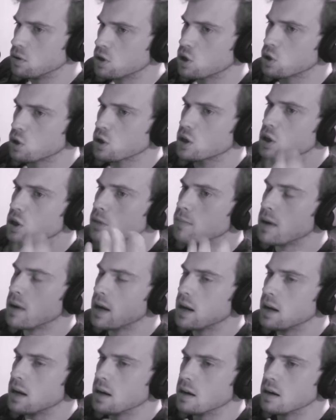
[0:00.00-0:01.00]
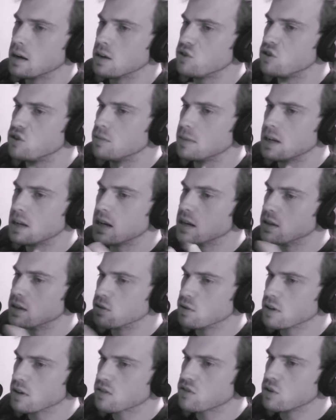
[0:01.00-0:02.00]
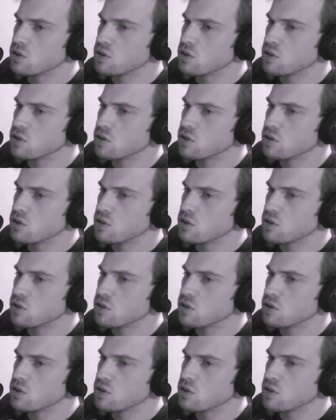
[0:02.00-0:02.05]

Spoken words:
Kurt Cobain, Jimi Hendrix.